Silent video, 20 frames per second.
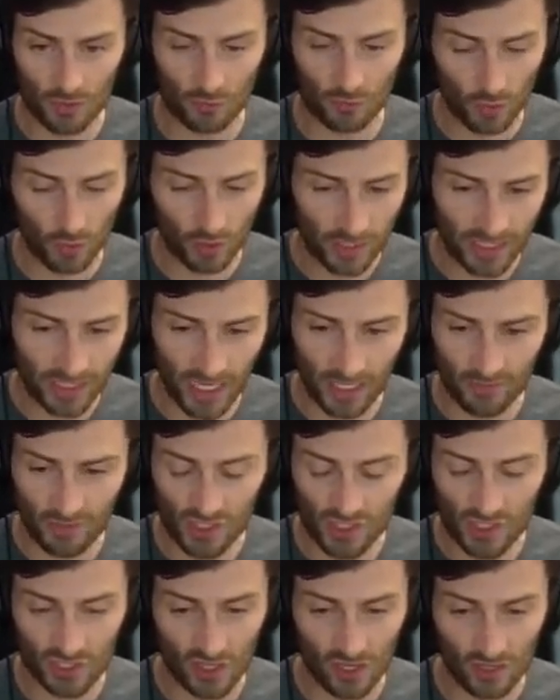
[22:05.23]
It was really kind of
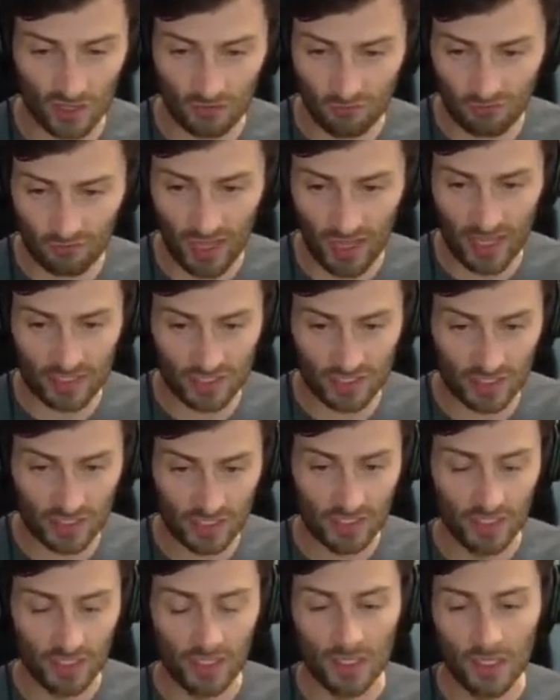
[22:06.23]
a
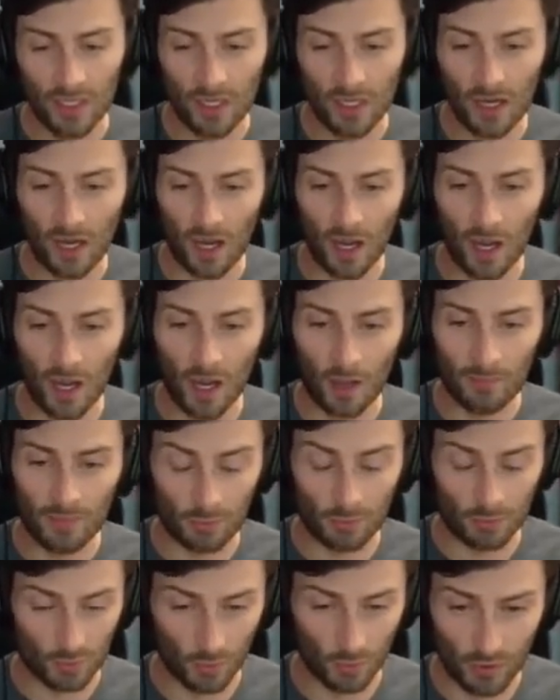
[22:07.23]
slugfest.
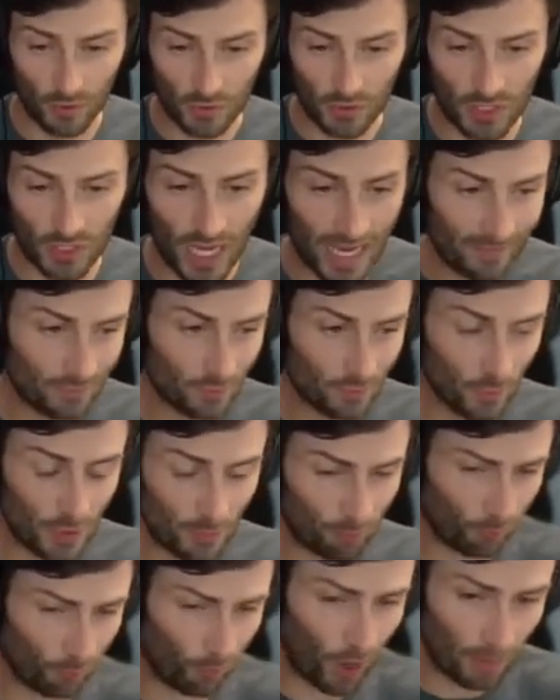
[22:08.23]
It was one of those games where
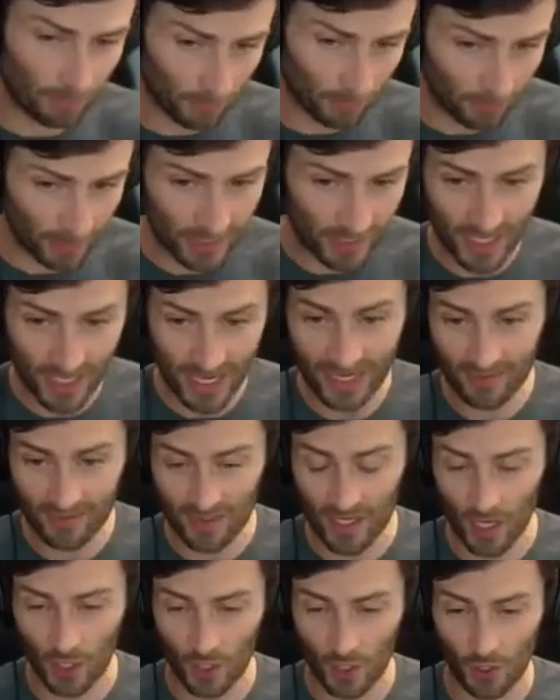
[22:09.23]
you probably take
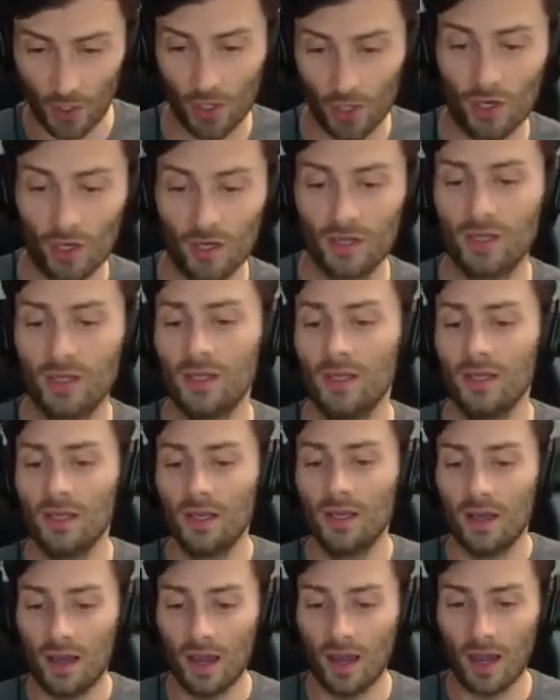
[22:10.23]
the under.
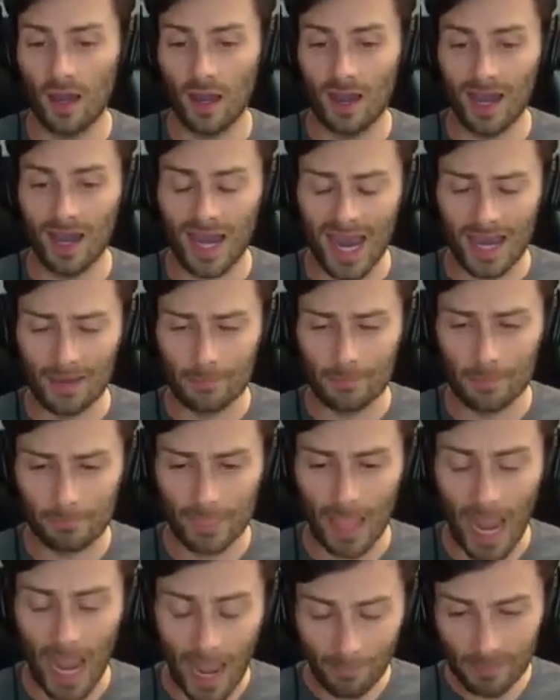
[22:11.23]
I'm
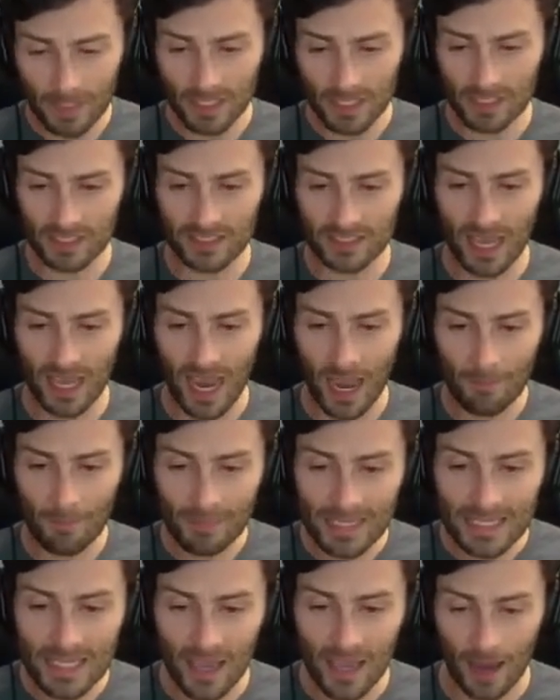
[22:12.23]
not
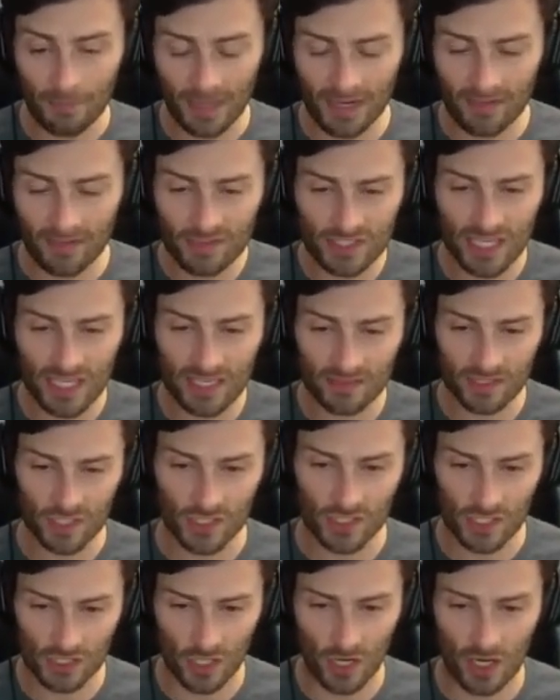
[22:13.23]
even saying
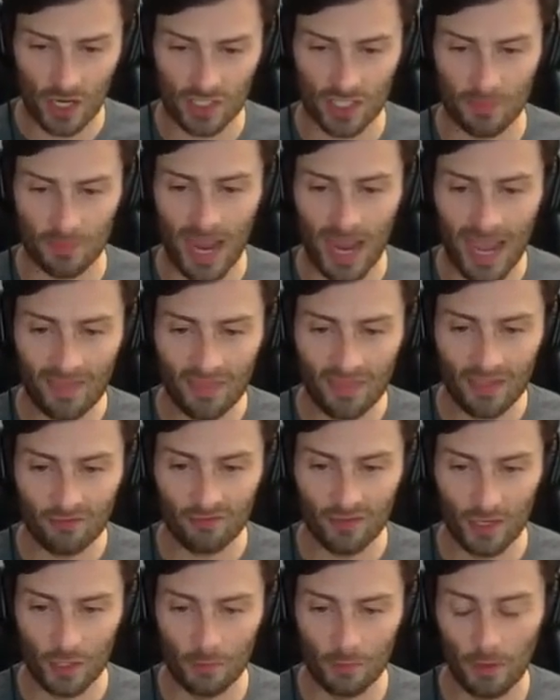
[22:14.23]
this is a toss-up. I
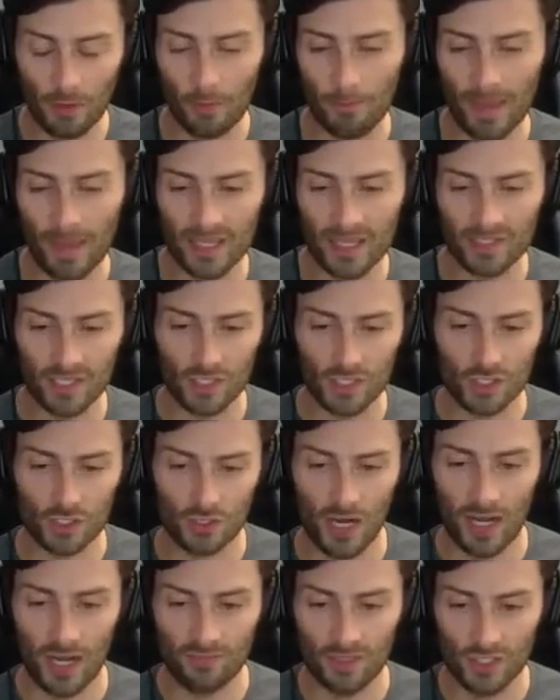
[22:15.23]
think Vanderbilt makes a
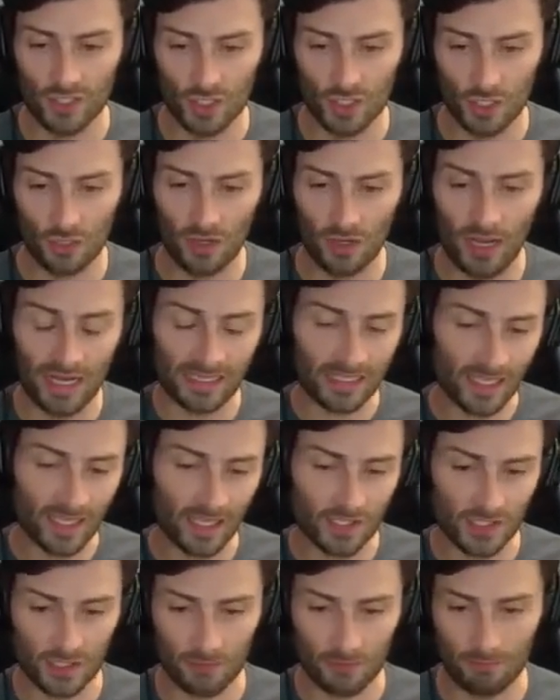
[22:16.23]
stride this year and
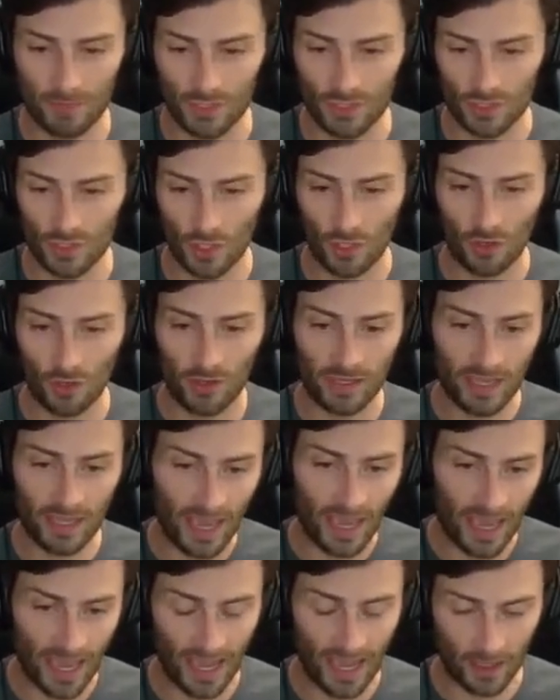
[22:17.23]
gets
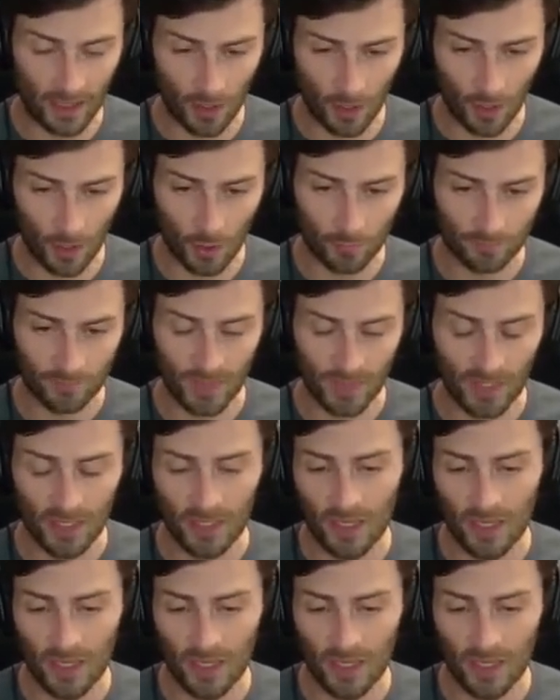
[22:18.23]
Missouri at home.